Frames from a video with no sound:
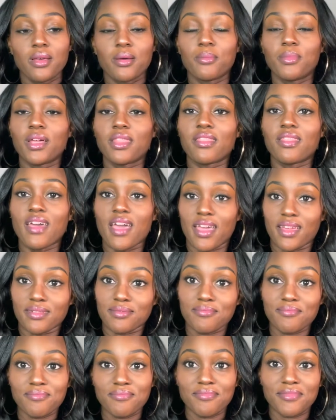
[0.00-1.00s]
But
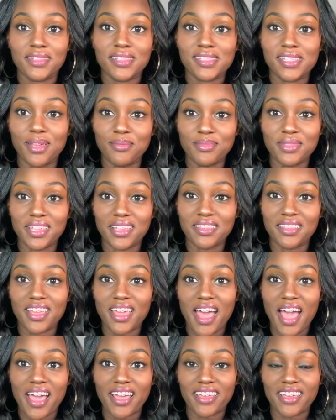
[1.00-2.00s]
then something
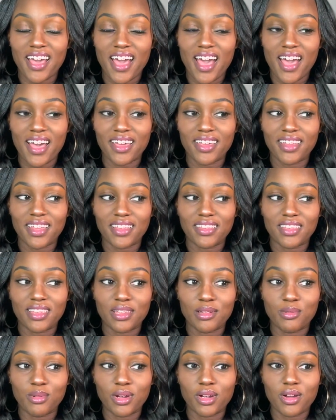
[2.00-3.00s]
that I got, I
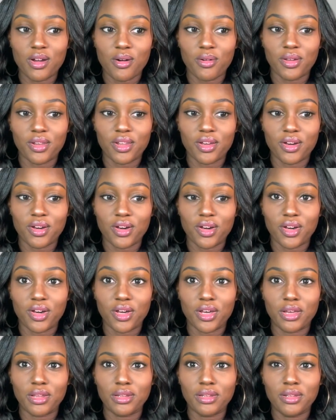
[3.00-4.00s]
think we're going
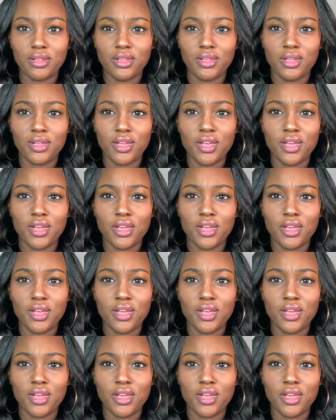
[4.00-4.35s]
on